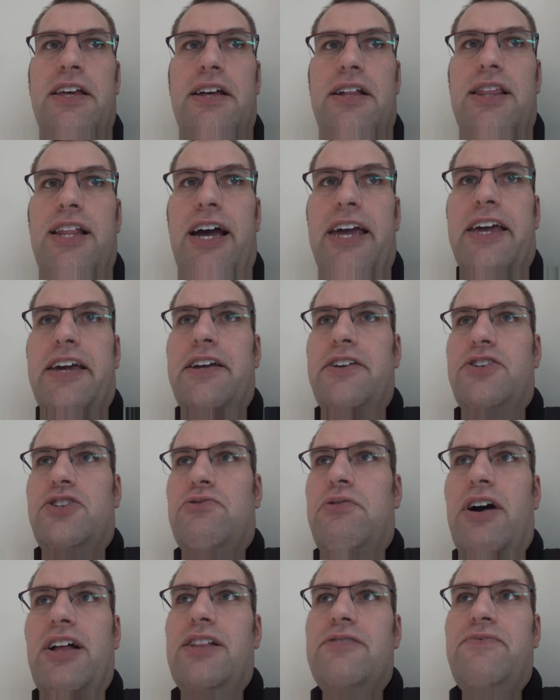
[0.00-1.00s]
like
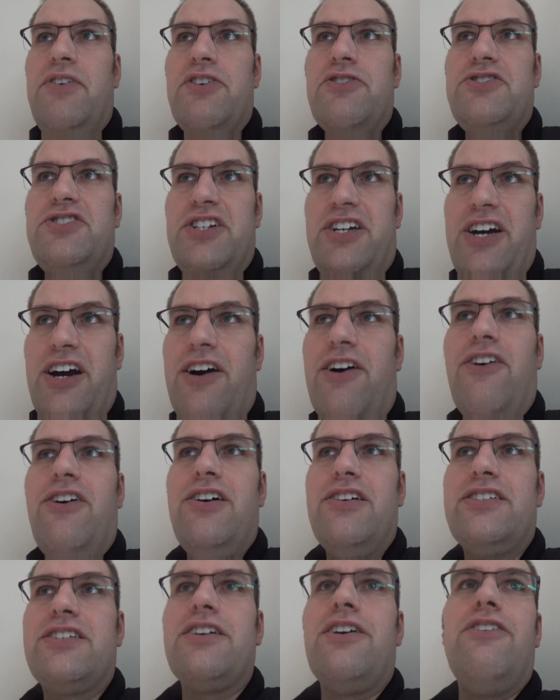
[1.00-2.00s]
12 years ago.
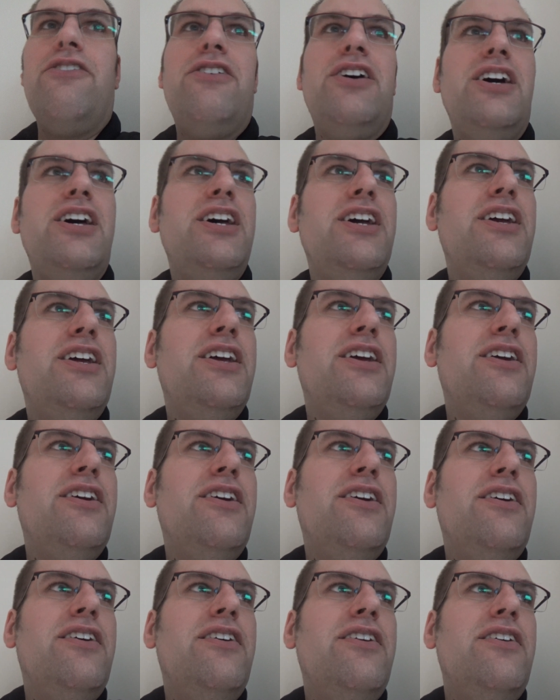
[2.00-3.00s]
So,
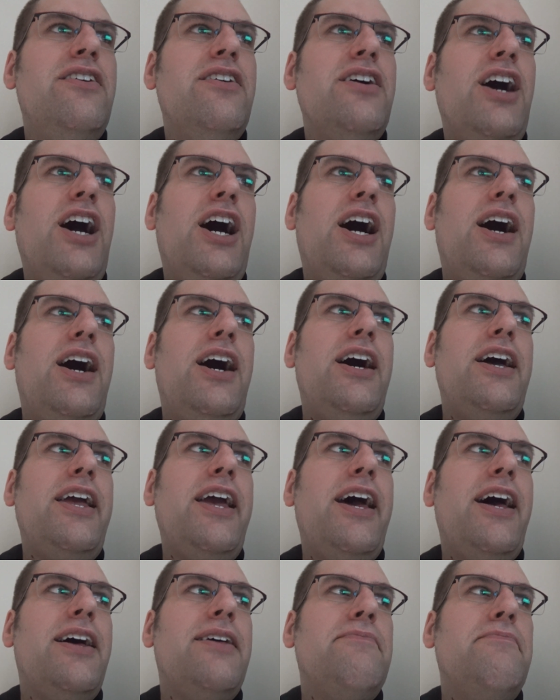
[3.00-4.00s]

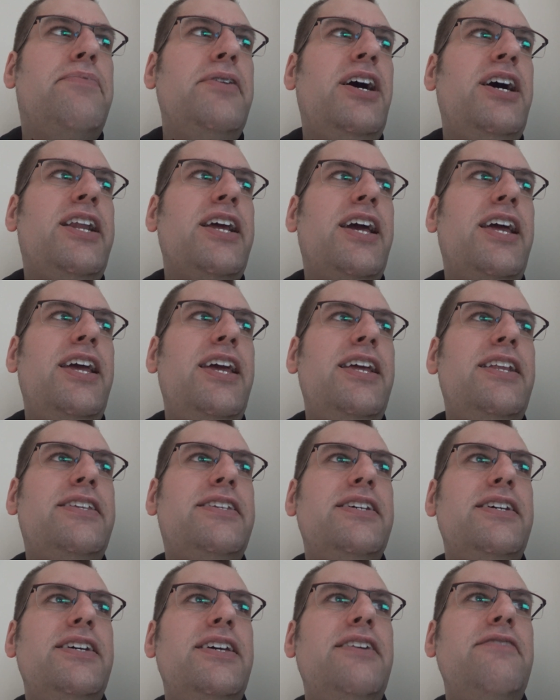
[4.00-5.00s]
yeah, but
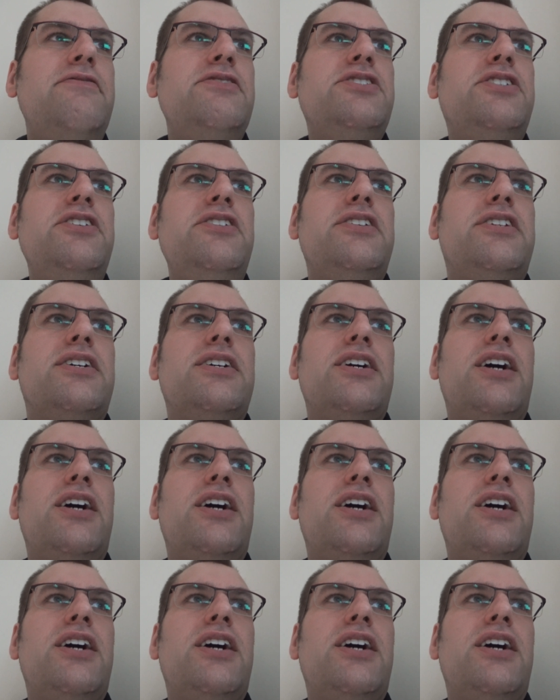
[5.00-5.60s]
it was good.